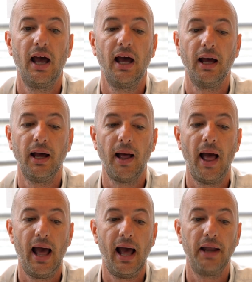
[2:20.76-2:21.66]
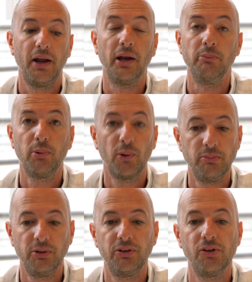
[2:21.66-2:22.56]
and
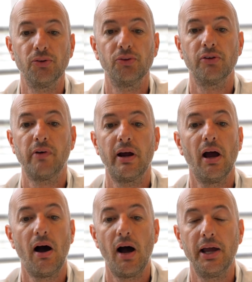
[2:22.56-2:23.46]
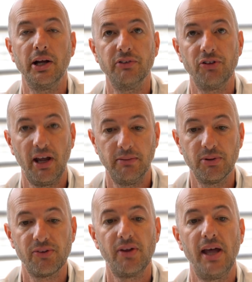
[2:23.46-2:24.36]
unemployment is also very high at over
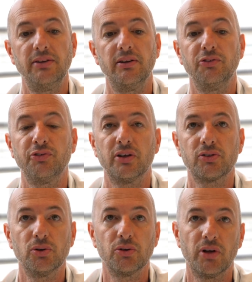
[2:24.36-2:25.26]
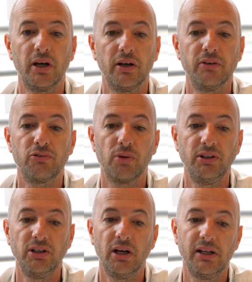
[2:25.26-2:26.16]
10% in the first quarter of
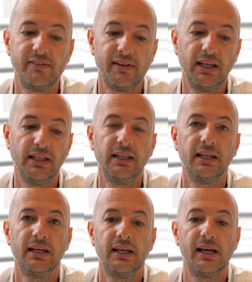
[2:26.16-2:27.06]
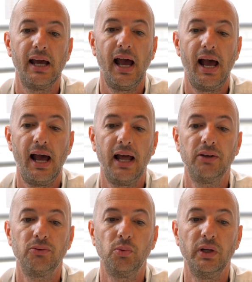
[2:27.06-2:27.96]
2019,
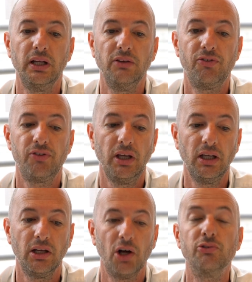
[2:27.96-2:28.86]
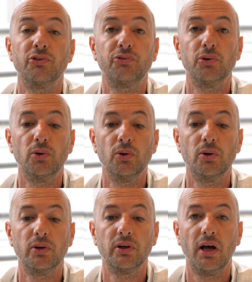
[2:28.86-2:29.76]
and we've seen over
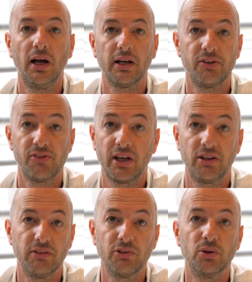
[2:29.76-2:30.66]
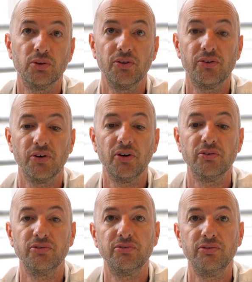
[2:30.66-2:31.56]
4 consecutive quarters
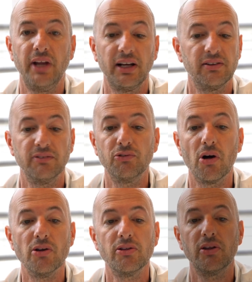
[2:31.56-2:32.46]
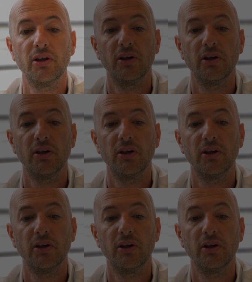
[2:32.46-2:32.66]
of negative growth.